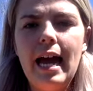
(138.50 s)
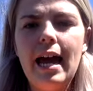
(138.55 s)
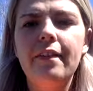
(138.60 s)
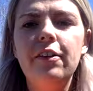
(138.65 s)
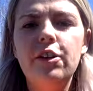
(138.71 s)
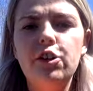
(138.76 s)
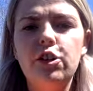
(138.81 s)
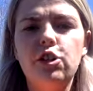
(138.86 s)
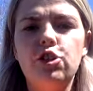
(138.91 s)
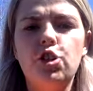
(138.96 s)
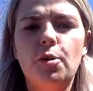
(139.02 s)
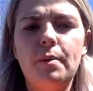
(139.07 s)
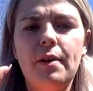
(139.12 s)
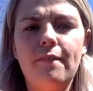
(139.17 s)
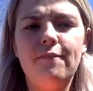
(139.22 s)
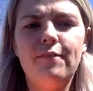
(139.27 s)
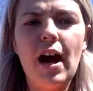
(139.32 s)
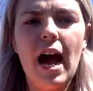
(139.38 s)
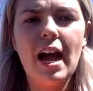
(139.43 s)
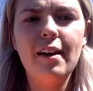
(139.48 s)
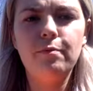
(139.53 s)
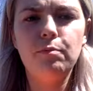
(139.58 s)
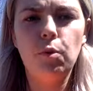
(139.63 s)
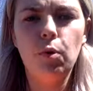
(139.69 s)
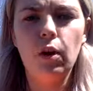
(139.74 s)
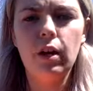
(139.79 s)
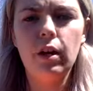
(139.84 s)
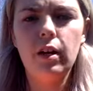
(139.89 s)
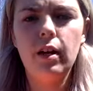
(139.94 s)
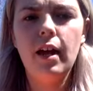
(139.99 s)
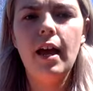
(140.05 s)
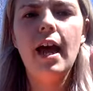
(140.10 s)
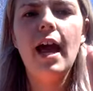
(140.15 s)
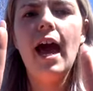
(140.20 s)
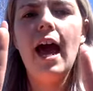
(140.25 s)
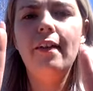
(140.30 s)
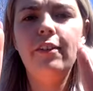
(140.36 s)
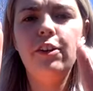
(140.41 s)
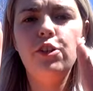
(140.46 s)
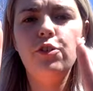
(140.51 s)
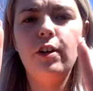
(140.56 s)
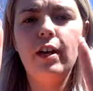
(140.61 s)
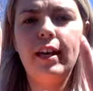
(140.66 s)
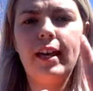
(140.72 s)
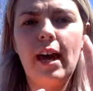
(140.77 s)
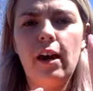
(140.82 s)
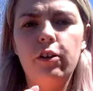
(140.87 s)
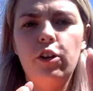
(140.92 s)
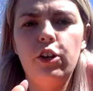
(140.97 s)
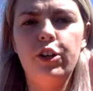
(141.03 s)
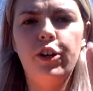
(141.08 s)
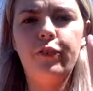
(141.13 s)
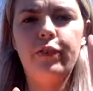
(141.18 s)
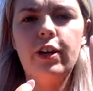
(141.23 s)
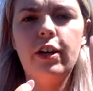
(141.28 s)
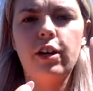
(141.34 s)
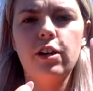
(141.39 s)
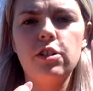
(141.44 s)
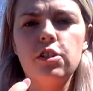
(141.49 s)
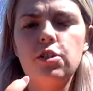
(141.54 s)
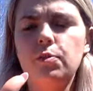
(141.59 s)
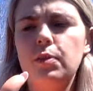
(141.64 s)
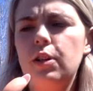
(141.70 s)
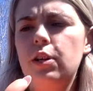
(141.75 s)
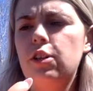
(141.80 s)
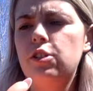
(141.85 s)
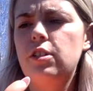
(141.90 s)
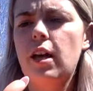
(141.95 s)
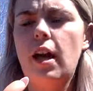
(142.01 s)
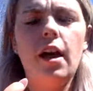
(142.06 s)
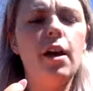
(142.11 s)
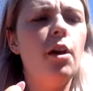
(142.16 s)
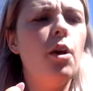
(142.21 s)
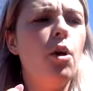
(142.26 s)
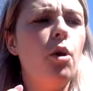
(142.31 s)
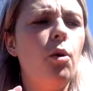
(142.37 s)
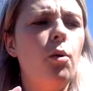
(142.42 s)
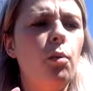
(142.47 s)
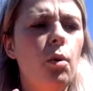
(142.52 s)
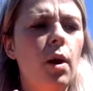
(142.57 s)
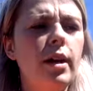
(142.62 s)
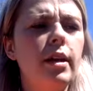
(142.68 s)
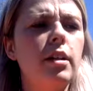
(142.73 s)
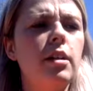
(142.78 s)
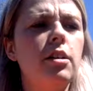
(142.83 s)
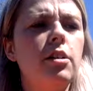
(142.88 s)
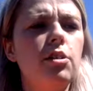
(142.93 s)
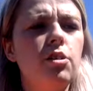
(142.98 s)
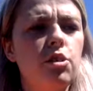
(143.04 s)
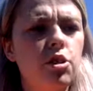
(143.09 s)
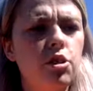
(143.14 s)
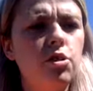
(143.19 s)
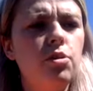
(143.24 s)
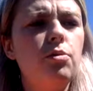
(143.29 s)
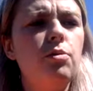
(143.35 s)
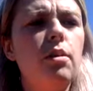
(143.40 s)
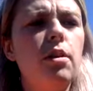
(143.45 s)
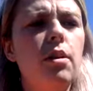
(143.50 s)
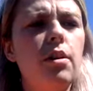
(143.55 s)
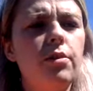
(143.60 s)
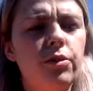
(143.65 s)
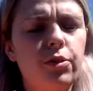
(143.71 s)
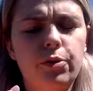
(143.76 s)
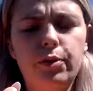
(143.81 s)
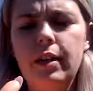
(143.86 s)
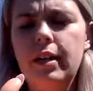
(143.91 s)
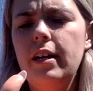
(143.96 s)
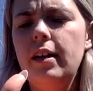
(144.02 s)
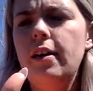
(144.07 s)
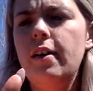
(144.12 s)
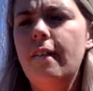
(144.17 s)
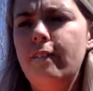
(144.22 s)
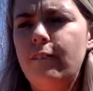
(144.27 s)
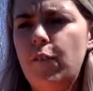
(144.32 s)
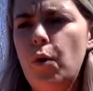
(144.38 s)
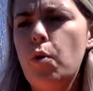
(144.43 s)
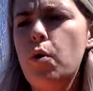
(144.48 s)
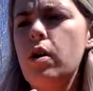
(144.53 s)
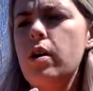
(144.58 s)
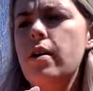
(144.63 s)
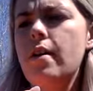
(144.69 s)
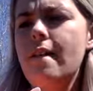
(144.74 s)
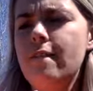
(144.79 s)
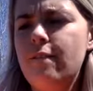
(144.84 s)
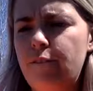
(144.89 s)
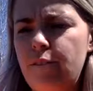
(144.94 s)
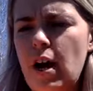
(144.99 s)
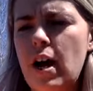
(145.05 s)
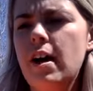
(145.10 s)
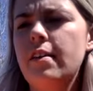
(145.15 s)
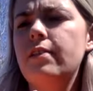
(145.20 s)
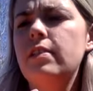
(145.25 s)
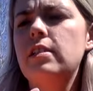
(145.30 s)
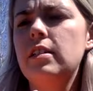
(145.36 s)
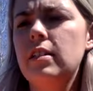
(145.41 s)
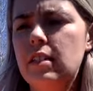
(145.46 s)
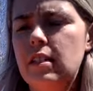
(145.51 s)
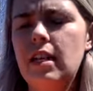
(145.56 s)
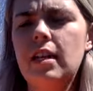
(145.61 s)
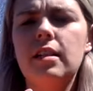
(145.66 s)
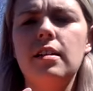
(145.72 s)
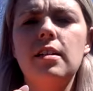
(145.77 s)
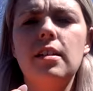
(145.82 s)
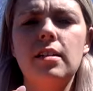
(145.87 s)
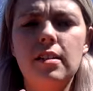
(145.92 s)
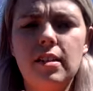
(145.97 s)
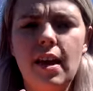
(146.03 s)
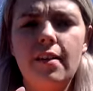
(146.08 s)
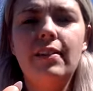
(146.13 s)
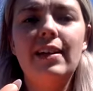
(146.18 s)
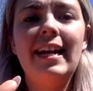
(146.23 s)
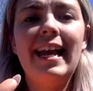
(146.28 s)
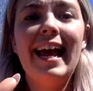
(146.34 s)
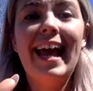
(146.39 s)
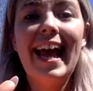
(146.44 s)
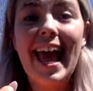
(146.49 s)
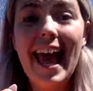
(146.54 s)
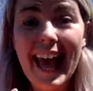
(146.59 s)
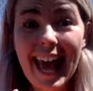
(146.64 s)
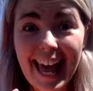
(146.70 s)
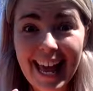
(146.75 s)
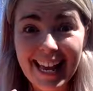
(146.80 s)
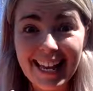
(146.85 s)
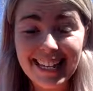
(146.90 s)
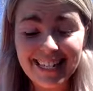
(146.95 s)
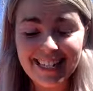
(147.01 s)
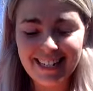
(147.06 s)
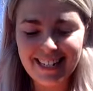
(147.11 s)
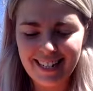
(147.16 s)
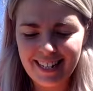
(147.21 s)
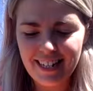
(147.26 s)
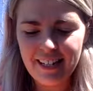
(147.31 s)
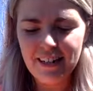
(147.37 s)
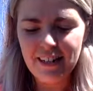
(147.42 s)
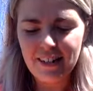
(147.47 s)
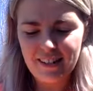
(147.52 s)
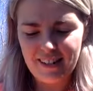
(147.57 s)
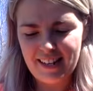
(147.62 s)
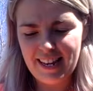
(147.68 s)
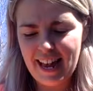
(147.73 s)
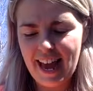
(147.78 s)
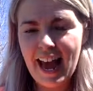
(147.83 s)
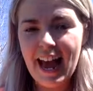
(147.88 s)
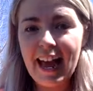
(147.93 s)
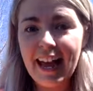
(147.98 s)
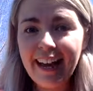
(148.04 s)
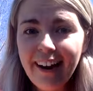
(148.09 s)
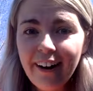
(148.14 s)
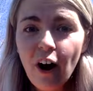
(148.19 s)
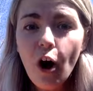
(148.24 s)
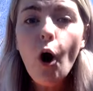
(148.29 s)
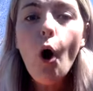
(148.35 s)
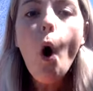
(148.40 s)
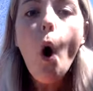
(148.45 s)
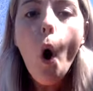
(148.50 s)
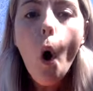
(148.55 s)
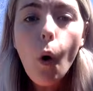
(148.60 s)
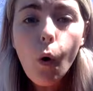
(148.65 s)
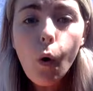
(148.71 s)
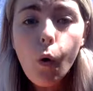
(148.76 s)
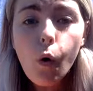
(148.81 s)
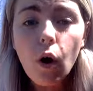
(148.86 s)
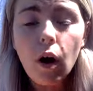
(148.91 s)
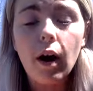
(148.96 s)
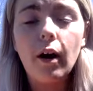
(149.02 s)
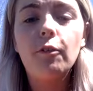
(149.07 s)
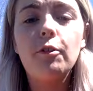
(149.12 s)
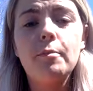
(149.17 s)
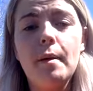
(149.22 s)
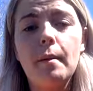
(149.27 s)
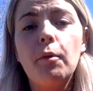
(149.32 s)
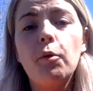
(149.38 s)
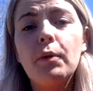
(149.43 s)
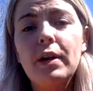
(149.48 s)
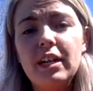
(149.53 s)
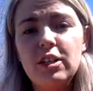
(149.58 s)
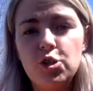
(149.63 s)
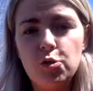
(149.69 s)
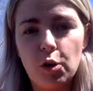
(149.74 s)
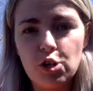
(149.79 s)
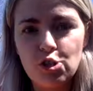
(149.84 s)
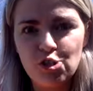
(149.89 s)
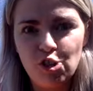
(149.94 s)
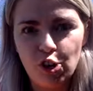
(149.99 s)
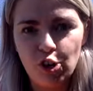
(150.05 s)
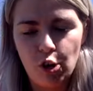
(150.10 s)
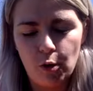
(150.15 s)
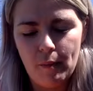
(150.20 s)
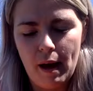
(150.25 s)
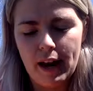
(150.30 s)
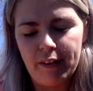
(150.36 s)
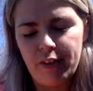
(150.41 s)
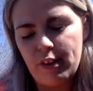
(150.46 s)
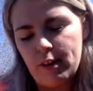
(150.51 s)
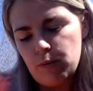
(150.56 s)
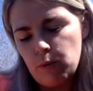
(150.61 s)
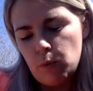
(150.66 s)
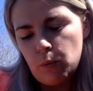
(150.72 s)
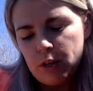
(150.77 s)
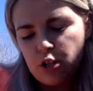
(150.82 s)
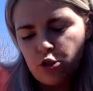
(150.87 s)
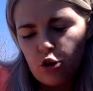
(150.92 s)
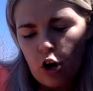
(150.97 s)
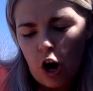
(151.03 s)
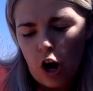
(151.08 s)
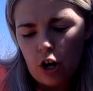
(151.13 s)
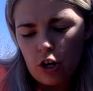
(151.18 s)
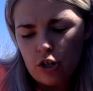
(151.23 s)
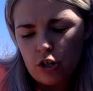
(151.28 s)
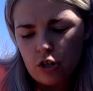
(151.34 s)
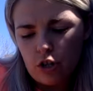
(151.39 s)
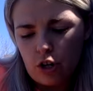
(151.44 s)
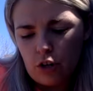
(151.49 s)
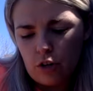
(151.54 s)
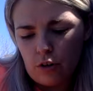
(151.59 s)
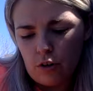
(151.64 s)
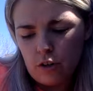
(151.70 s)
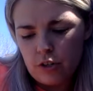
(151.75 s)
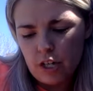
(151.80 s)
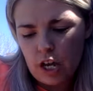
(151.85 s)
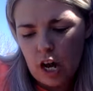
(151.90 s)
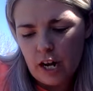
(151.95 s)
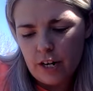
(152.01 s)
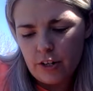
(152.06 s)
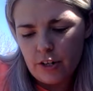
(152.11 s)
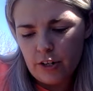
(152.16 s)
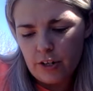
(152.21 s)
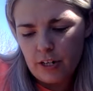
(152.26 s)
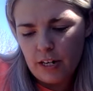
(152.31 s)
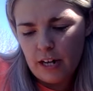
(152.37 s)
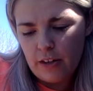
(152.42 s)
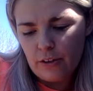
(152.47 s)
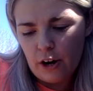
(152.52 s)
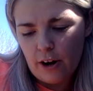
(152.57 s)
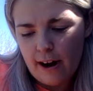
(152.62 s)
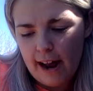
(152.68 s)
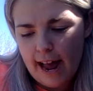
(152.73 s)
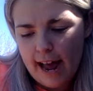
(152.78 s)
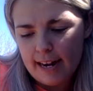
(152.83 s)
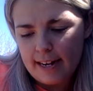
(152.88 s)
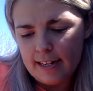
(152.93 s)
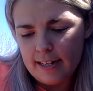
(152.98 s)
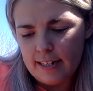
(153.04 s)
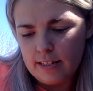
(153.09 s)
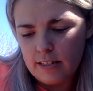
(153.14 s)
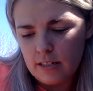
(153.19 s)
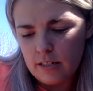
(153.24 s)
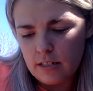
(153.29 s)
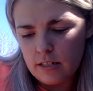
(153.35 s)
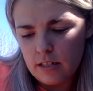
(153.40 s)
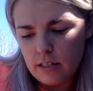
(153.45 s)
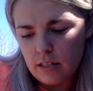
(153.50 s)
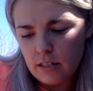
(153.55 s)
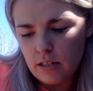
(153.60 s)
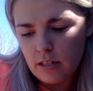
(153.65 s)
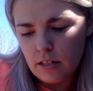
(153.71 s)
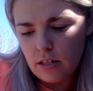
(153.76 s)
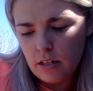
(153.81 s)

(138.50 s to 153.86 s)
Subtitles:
and then you can show me 5 more. And then you can count all your fingers. So we could say 1, 2, 3, 4, 5, 6, 7, 8. Okay? Or remember, we can do our circle method when we draw our circles underneath our addends.